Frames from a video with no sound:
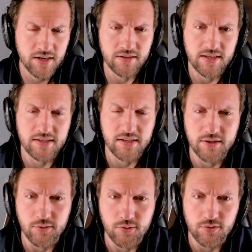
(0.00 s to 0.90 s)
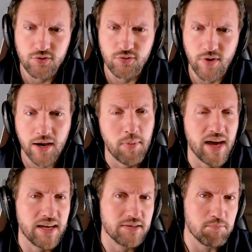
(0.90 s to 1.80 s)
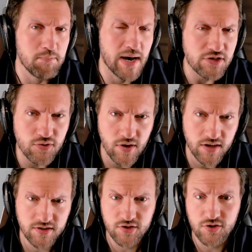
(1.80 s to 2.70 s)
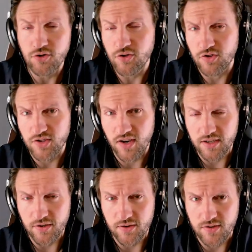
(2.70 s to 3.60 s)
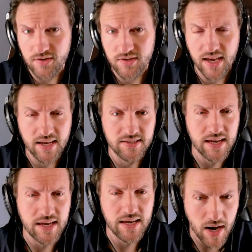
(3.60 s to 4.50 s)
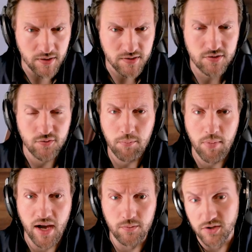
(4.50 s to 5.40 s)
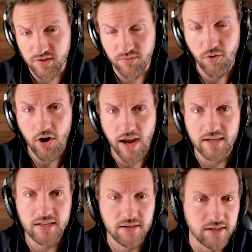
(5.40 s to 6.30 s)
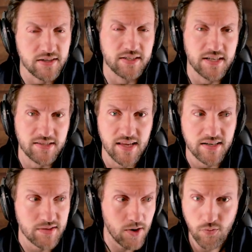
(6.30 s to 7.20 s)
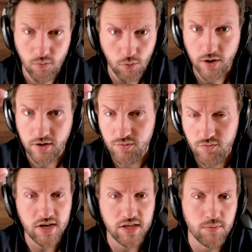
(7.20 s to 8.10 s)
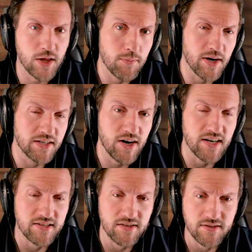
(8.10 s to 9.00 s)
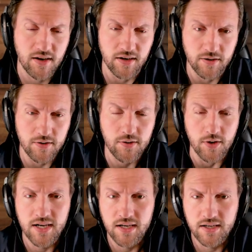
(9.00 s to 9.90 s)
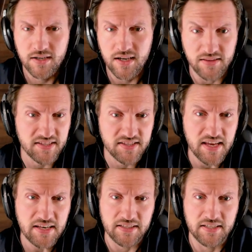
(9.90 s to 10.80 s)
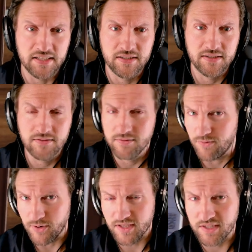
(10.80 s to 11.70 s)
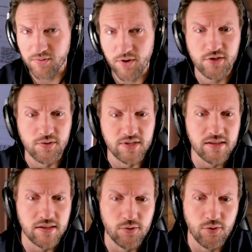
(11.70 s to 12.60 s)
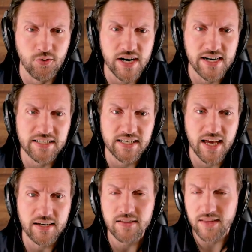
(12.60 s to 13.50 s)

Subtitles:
And there's a little trackpad matrix should you decide to use this as a mouse trackpad, which is very handy, and I did test that as well. It works really well on my device, so it's kind of cool. And this is it. First things first, you'll see the little green indicator.